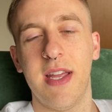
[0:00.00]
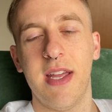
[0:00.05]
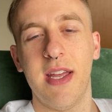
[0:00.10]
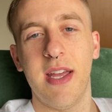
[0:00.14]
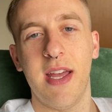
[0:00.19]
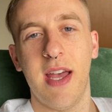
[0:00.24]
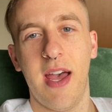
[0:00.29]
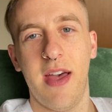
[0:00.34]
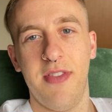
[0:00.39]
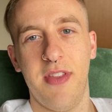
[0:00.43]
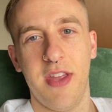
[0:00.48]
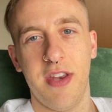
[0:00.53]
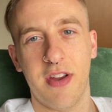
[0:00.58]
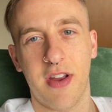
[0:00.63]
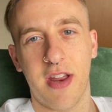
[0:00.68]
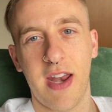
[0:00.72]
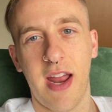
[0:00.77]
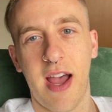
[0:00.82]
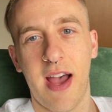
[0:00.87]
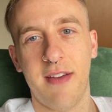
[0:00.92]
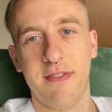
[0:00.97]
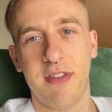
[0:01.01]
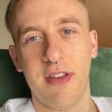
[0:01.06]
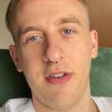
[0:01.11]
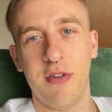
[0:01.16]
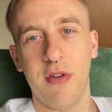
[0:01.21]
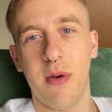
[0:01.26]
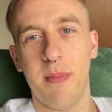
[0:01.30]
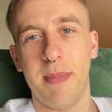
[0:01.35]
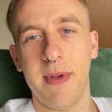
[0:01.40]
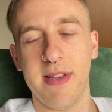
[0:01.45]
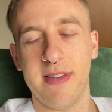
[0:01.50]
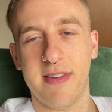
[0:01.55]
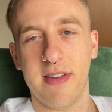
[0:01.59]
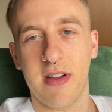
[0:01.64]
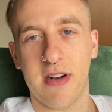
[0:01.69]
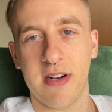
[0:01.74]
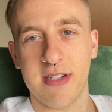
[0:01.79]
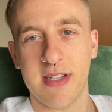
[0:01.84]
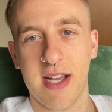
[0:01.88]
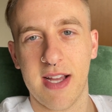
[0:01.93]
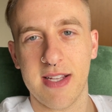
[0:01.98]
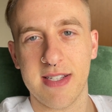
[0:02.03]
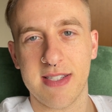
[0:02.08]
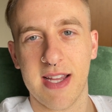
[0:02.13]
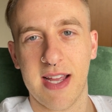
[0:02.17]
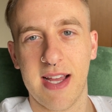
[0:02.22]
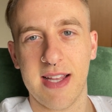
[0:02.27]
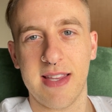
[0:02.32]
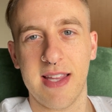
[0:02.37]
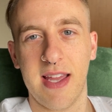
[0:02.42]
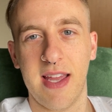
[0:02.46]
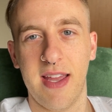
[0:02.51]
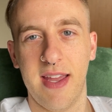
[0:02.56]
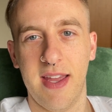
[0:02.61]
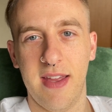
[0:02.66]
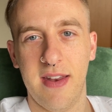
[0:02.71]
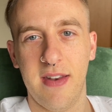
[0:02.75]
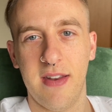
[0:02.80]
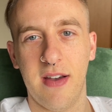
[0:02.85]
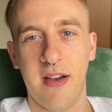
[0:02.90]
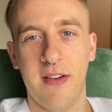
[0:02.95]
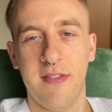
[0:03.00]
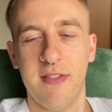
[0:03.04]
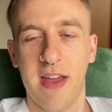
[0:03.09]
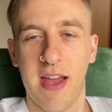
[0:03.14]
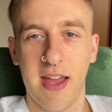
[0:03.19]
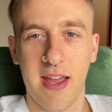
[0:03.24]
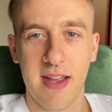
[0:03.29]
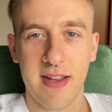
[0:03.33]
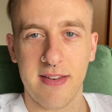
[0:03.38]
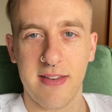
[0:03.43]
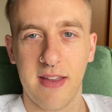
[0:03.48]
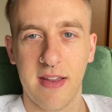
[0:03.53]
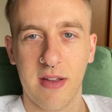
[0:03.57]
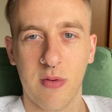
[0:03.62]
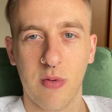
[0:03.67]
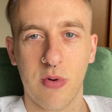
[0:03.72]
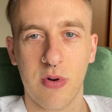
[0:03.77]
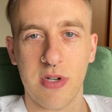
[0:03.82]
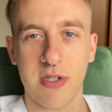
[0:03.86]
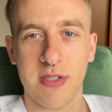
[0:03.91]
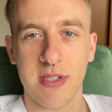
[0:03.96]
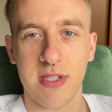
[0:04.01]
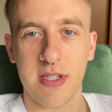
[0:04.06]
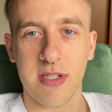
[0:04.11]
And then you're going to have to do a PCR test at the end of that 8-day quarantine.